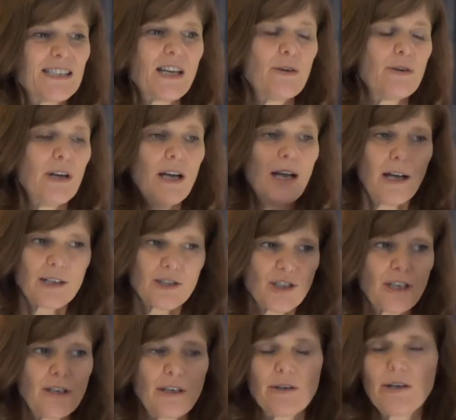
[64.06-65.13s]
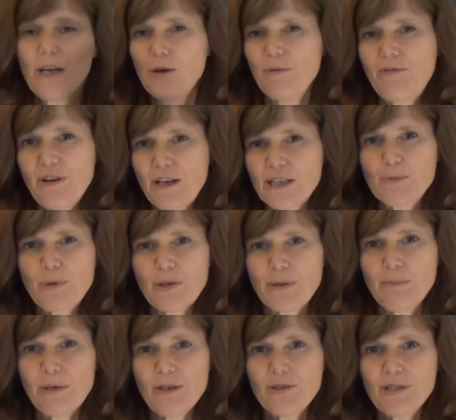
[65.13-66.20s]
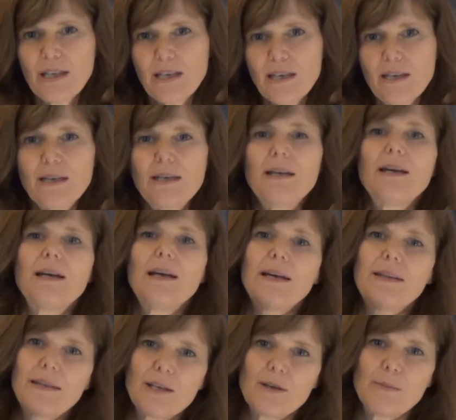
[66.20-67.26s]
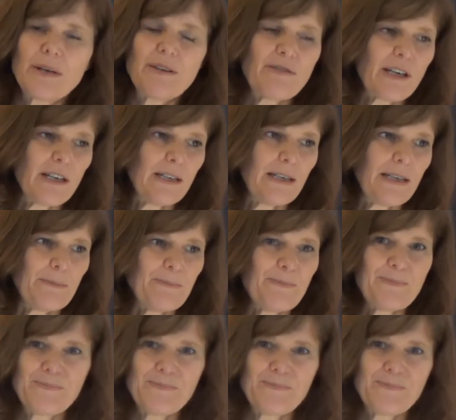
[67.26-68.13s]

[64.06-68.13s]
So I'll show you first with the music and then on my violin.